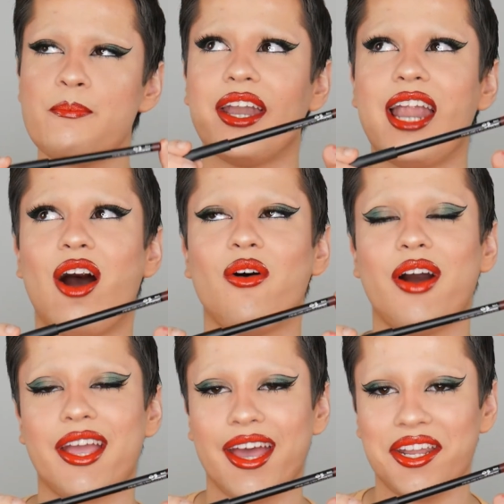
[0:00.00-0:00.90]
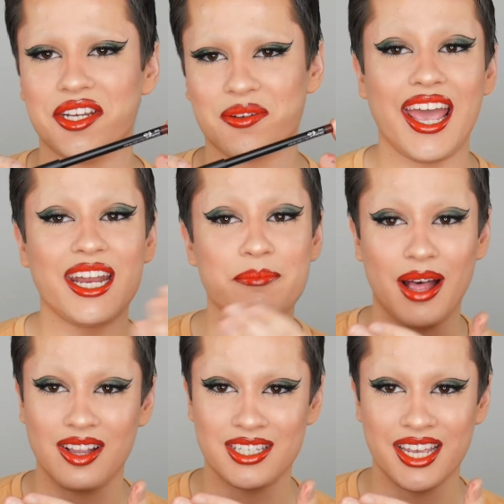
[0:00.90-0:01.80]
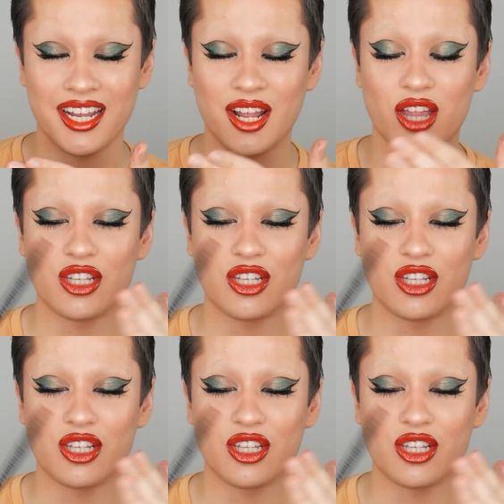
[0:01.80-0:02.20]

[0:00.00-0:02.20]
Now again, it melted